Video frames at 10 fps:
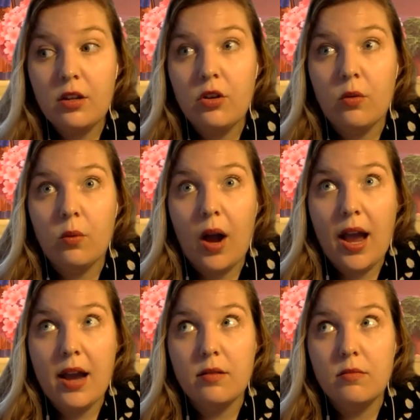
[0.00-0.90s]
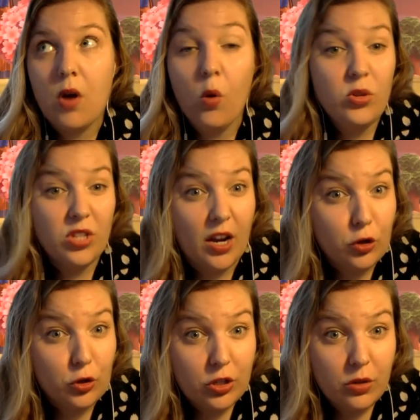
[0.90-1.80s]
I had almost
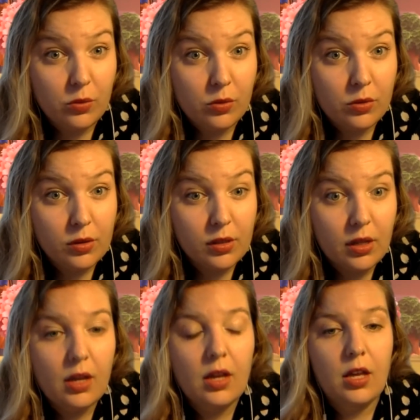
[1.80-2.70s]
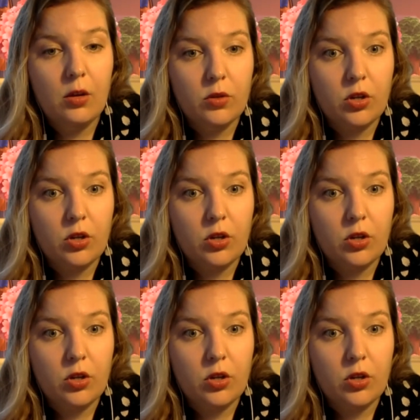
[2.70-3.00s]
100 students. It was